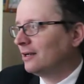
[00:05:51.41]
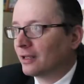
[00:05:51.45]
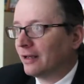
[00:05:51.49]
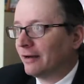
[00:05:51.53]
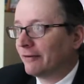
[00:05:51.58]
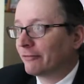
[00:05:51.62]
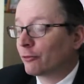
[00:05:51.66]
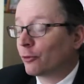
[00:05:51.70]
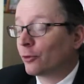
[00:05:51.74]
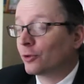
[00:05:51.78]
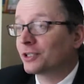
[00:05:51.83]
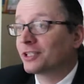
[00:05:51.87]
And
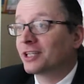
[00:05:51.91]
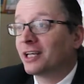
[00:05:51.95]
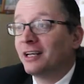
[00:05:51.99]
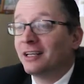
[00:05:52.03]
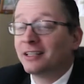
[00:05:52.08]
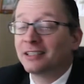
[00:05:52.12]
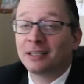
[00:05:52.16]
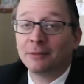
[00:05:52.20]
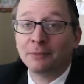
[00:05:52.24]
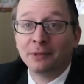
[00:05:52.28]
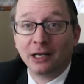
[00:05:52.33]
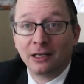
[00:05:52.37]
of course,
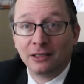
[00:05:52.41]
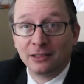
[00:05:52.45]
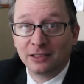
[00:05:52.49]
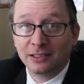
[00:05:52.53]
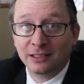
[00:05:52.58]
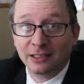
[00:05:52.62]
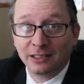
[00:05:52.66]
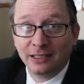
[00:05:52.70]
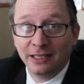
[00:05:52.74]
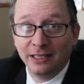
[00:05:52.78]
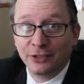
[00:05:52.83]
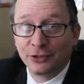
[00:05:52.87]
something
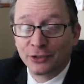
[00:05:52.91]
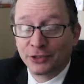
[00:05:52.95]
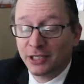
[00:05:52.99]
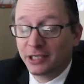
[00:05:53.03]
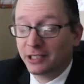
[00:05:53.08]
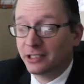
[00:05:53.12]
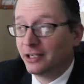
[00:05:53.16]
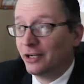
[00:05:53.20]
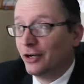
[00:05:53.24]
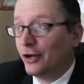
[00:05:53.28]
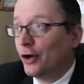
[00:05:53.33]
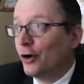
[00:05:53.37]
else
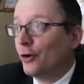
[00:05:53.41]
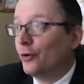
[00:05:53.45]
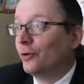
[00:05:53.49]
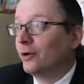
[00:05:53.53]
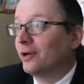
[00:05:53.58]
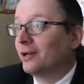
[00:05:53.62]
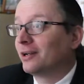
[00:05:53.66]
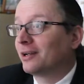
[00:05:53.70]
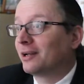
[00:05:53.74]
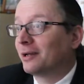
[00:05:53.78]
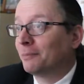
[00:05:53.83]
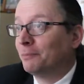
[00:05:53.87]
interesting to
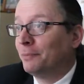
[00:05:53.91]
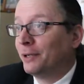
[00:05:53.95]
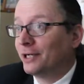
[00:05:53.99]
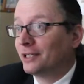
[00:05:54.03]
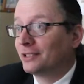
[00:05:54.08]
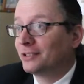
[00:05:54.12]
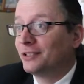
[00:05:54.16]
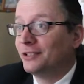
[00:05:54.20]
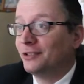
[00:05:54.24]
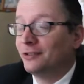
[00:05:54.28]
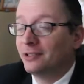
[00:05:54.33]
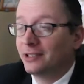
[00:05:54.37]
note,
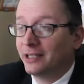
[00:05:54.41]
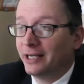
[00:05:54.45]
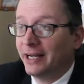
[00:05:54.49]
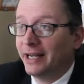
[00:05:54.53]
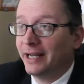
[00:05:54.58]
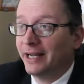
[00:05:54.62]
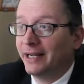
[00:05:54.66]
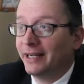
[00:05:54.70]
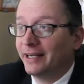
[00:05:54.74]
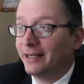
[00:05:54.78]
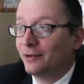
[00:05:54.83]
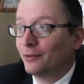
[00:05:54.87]
compared to
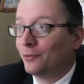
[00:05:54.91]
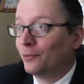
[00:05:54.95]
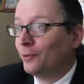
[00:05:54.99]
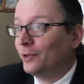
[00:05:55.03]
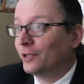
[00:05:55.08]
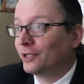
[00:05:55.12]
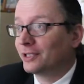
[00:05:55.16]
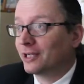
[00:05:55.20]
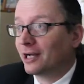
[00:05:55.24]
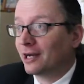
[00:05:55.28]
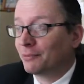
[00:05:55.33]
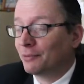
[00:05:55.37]
today, we
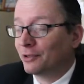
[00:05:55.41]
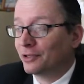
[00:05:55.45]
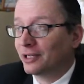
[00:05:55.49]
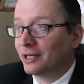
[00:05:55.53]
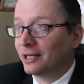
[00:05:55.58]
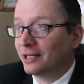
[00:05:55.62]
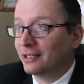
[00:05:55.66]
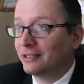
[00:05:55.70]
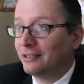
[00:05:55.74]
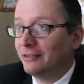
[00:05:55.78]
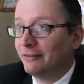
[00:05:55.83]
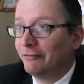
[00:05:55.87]
were talking about the
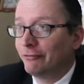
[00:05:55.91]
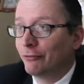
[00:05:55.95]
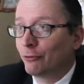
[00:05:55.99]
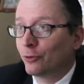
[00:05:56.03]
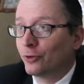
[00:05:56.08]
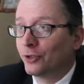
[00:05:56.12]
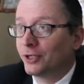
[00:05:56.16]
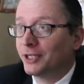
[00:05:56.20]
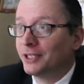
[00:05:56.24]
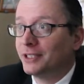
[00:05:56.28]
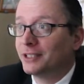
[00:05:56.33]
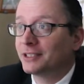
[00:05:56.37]

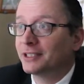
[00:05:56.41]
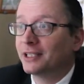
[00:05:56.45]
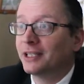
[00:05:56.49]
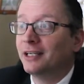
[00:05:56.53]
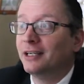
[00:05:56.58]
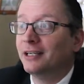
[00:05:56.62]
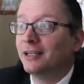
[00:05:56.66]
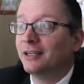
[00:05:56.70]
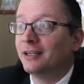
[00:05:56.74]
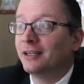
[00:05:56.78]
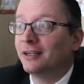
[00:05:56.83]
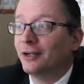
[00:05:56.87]
1940s,
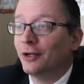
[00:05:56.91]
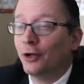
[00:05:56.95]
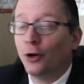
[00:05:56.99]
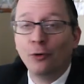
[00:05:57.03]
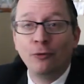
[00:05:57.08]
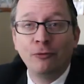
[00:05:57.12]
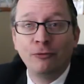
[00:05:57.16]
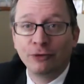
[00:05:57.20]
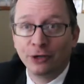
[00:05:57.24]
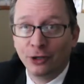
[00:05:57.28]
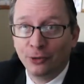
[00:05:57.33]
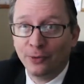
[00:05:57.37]
no
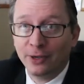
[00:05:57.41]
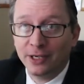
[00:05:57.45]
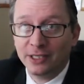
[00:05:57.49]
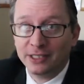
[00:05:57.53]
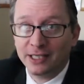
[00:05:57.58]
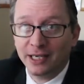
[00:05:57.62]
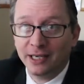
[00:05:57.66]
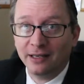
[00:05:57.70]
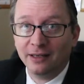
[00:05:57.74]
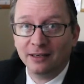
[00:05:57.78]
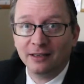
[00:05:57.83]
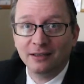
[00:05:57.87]
freeways
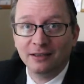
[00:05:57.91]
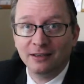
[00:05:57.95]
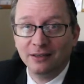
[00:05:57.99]
yet.